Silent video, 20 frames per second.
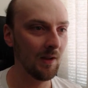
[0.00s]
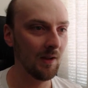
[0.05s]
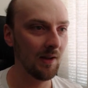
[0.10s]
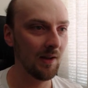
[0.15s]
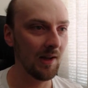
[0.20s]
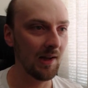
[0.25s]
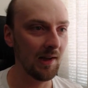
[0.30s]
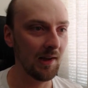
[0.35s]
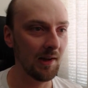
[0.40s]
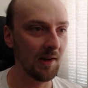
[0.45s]

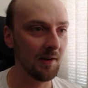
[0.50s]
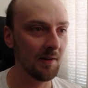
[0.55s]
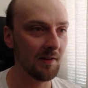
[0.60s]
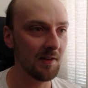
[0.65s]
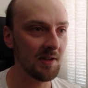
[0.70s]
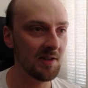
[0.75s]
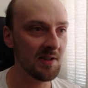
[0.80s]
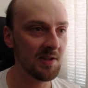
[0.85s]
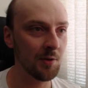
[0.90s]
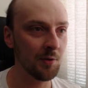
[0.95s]
And
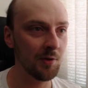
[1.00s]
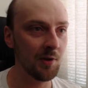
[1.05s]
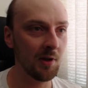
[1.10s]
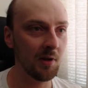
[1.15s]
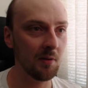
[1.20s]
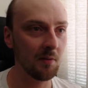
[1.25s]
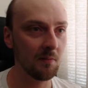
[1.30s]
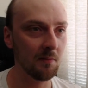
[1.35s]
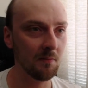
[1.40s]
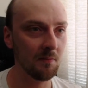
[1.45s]
this is not
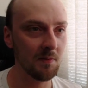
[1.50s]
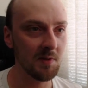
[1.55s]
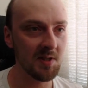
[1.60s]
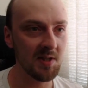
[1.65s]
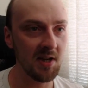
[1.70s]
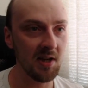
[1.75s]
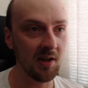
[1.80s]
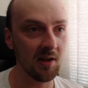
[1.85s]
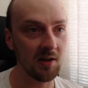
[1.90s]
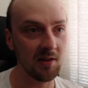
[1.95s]
a
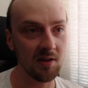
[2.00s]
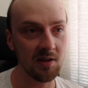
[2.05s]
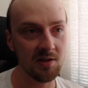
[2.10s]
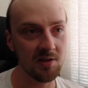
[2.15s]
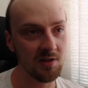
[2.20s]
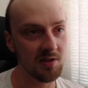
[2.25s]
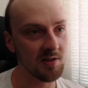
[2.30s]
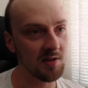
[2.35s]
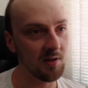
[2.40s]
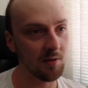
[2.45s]
secret, it's
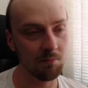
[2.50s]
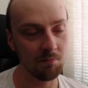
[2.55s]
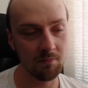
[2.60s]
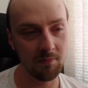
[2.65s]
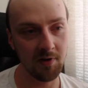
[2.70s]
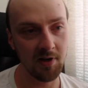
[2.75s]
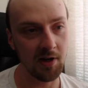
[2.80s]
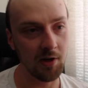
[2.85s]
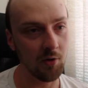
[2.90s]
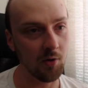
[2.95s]
just a
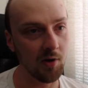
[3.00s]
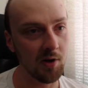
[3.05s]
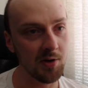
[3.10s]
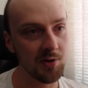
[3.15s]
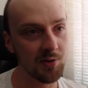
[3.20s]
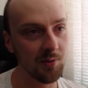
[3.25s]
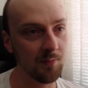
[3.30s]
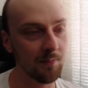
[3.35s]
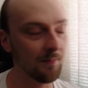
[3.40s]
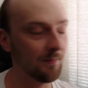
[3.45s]

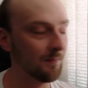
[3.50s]
decoration.